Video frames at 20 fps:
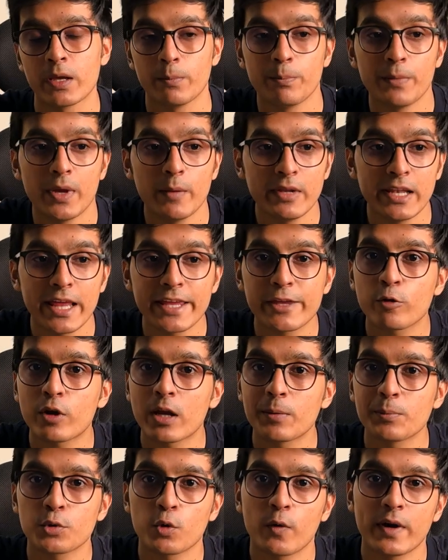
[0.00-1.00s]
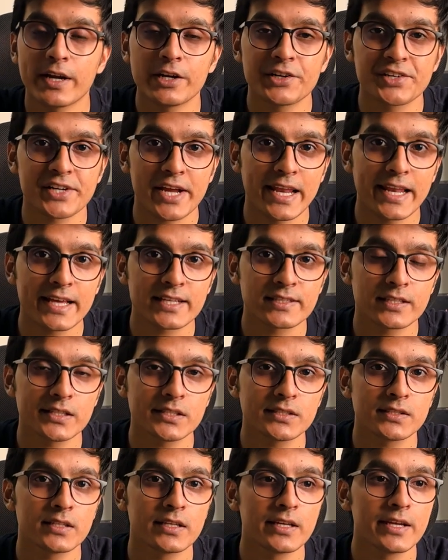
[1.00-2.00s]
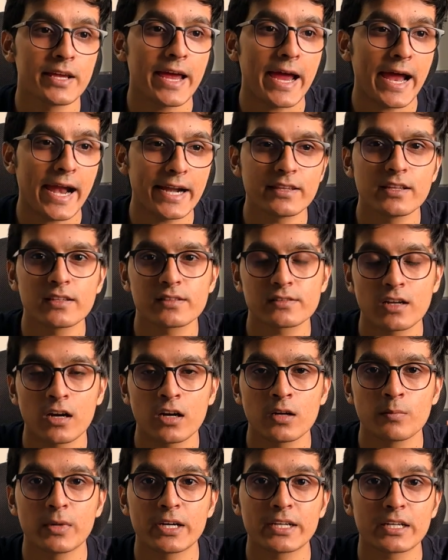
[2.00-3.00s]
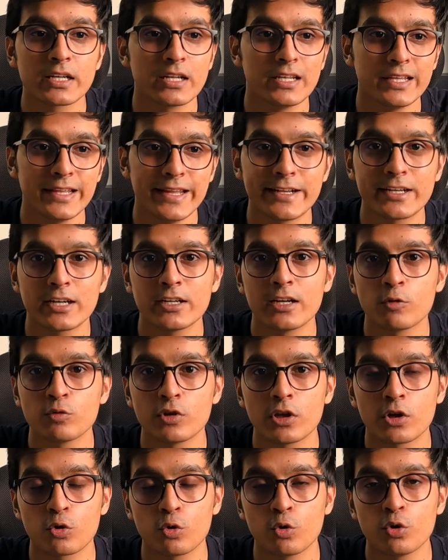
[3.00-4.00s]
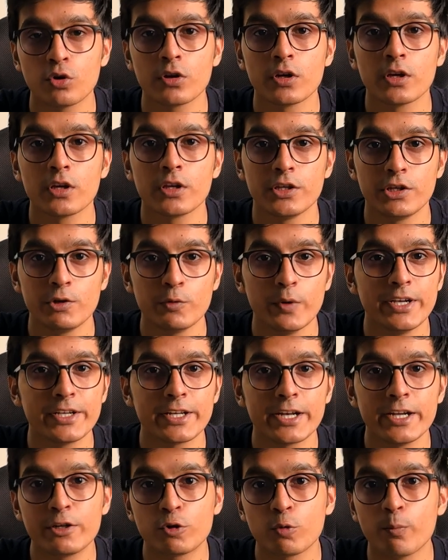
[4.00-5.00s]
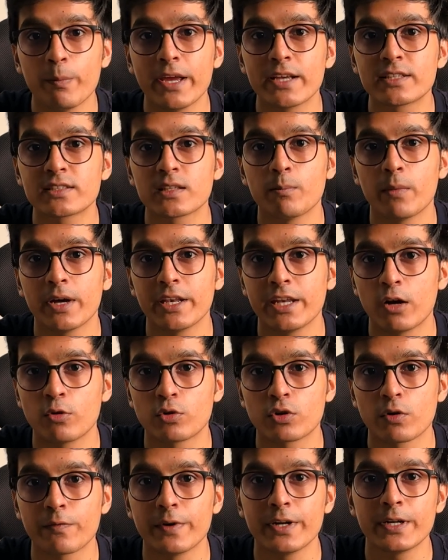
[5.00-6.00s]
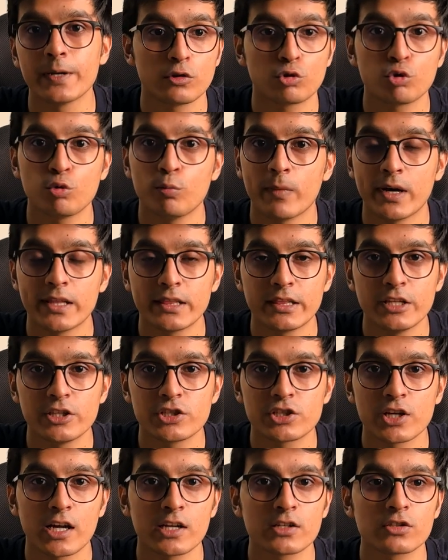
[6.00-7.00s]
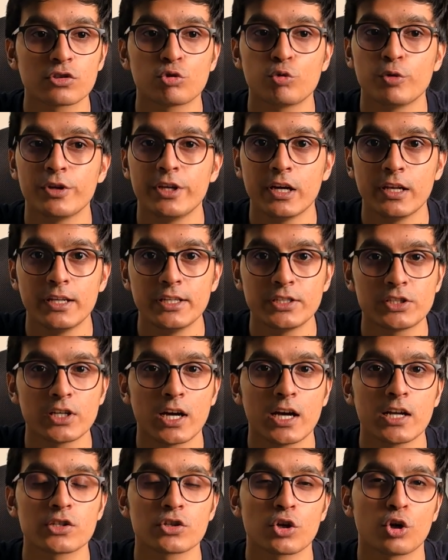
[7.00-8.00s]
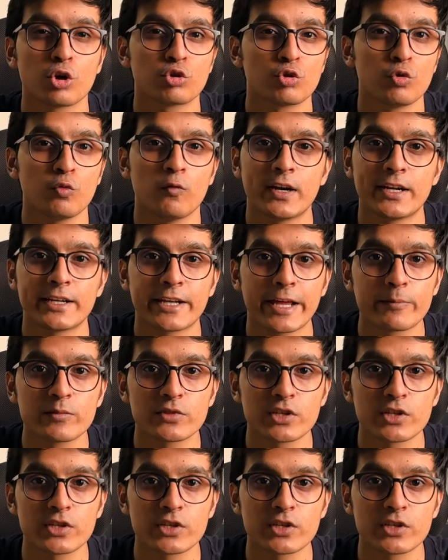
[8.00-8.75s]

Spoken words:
Maybe like you can provide a trial access at the start, but later down the road, you intend to make some money out of it through monthly charge, through yearly charge, or through one-time